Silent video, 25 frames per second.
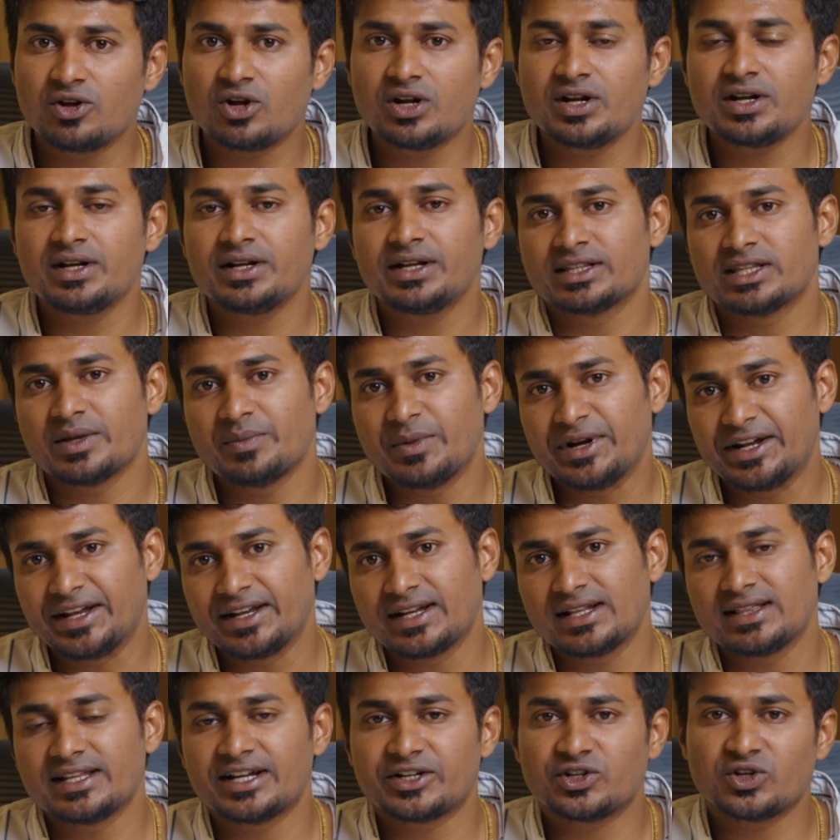on the
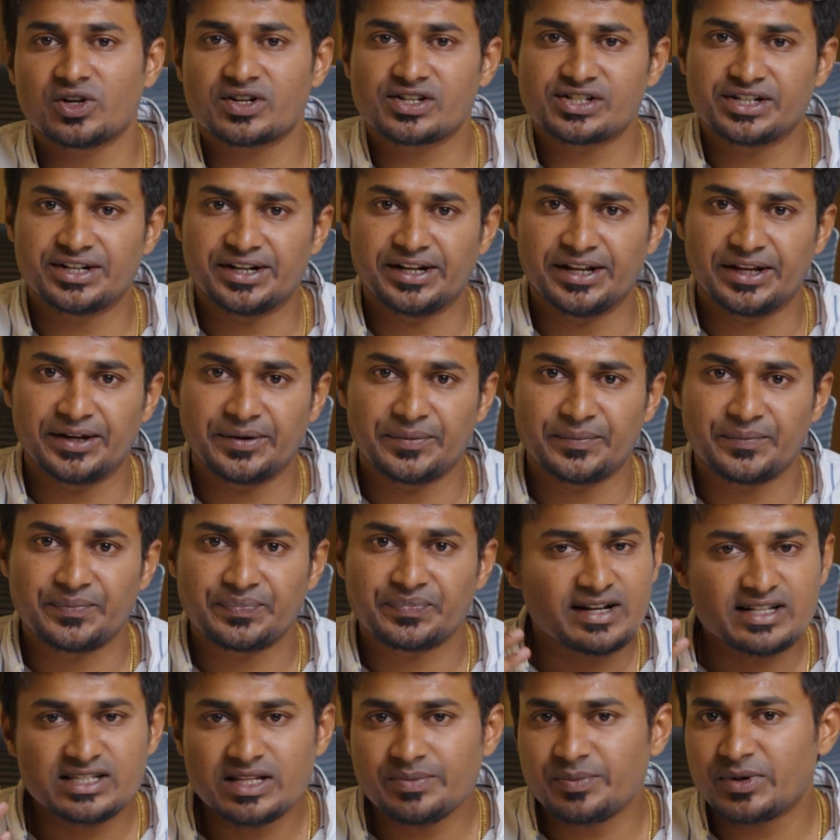material that you are sending.
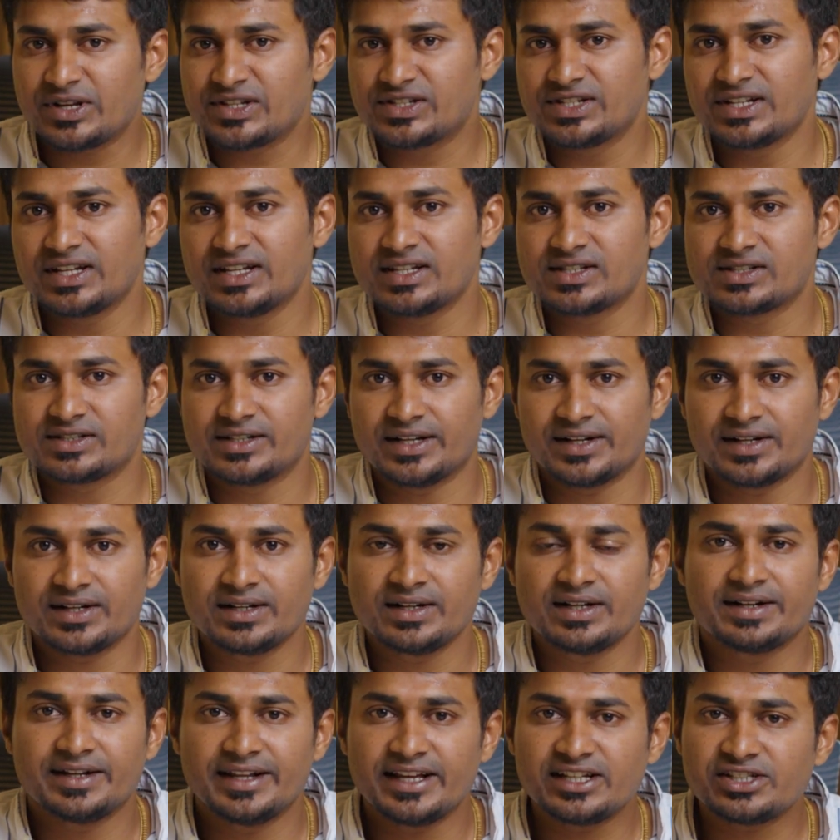Once the pressing is done,
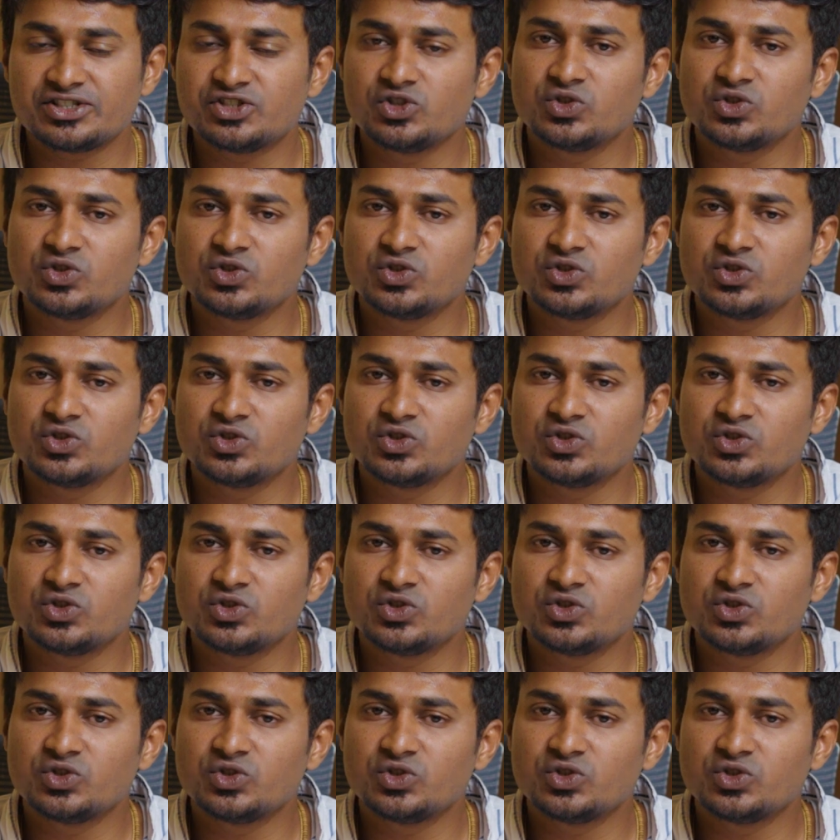next